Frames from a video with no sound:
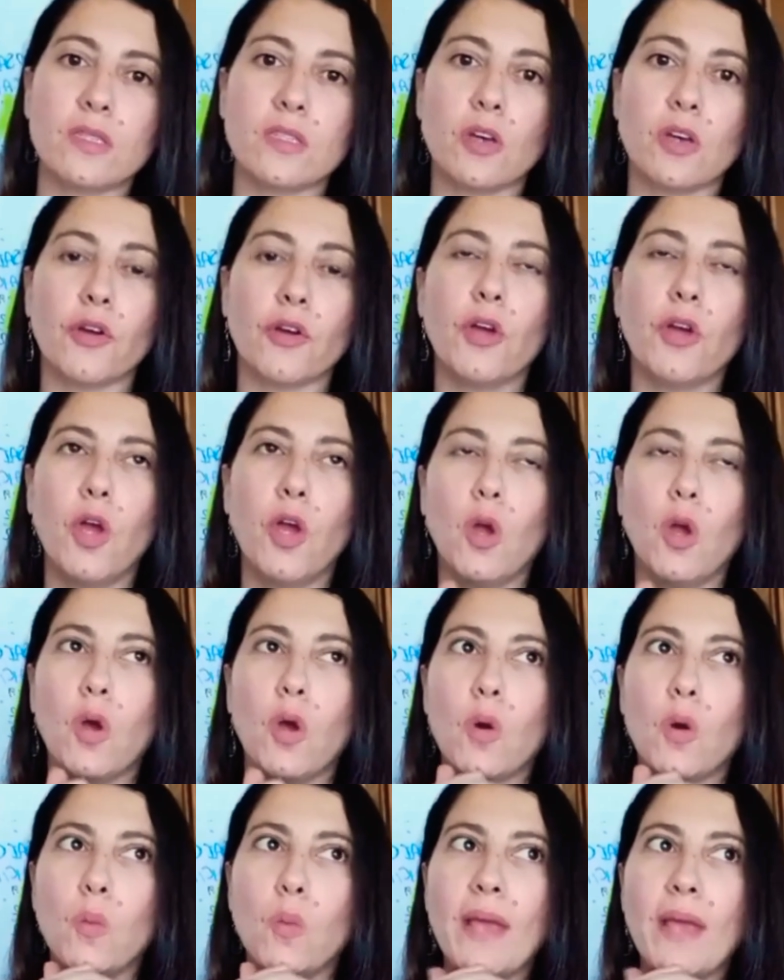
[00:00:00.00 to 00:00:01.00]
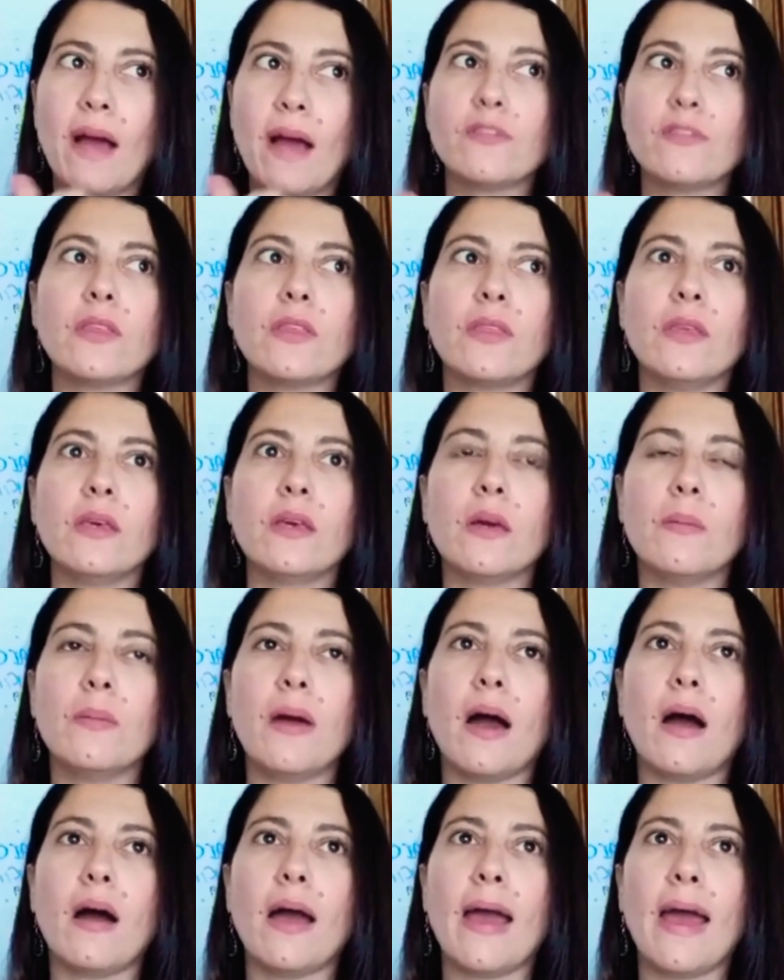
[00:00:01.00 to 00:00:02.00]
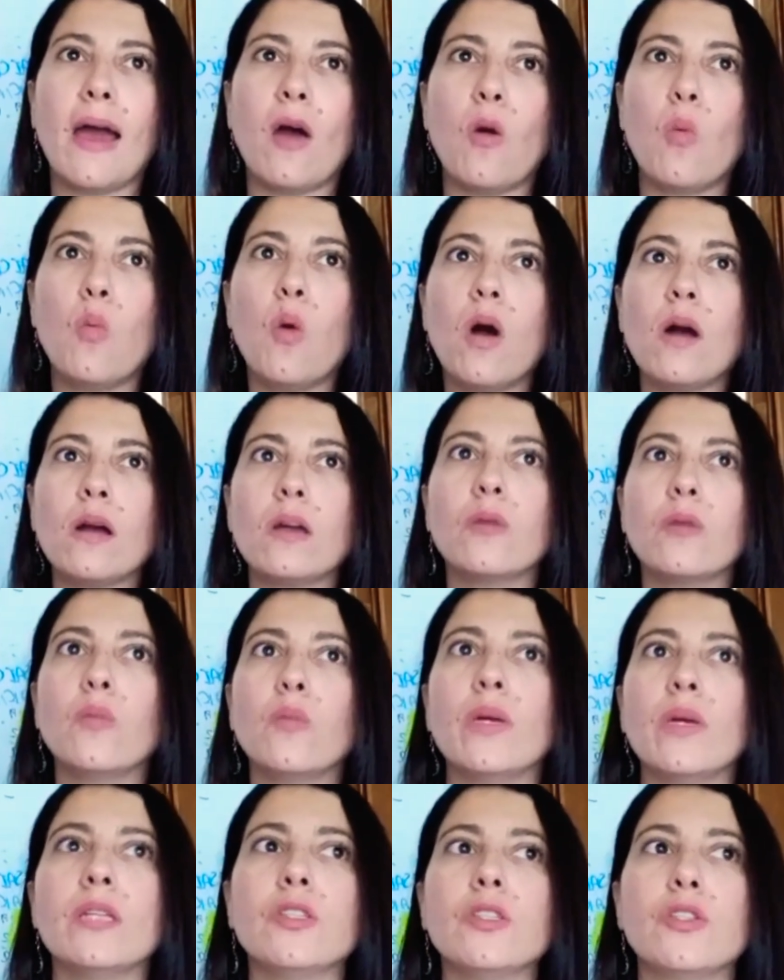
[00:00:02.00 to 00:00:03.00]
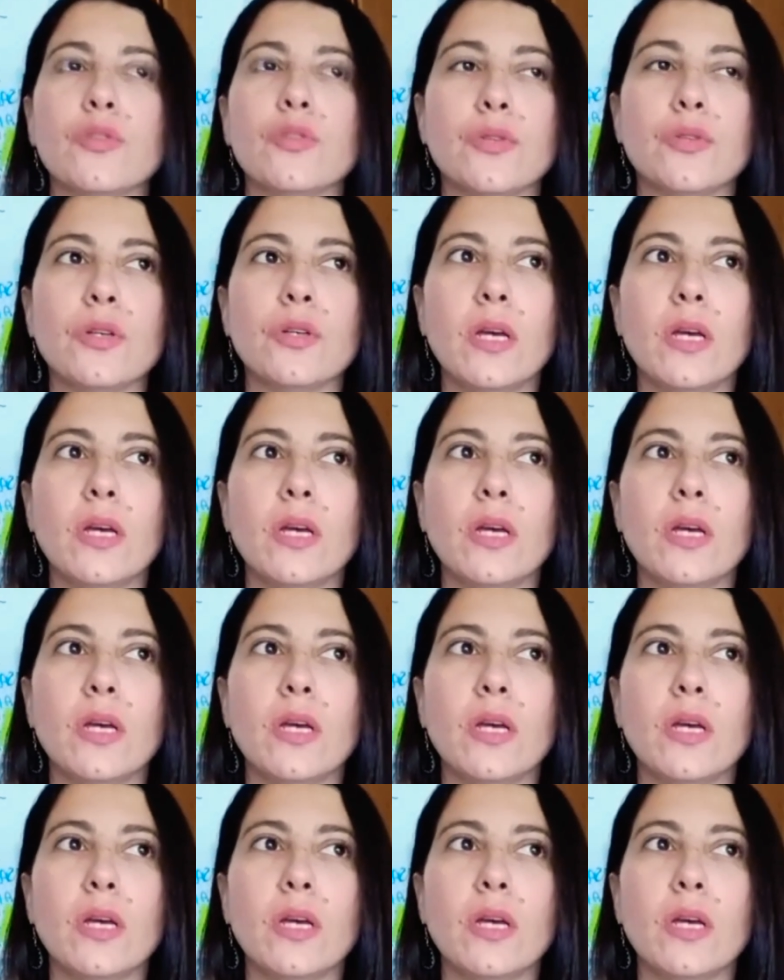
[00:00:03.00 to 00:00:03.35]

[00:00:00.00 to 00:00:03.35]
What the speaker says: So we have to think about what can we do